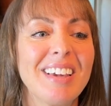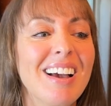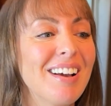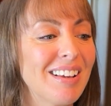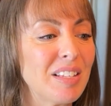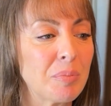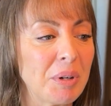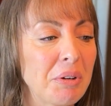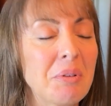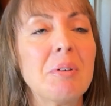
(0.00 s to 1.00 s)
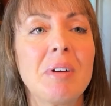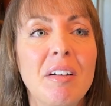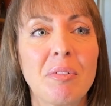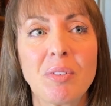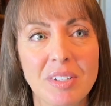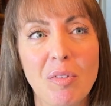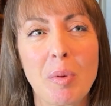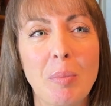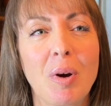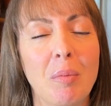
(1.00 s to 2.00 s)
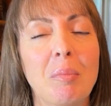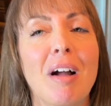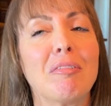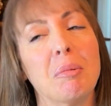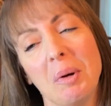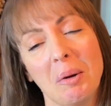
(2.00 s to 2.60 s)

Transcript: Yeah, it's pretty cool. We have several people coming back for more.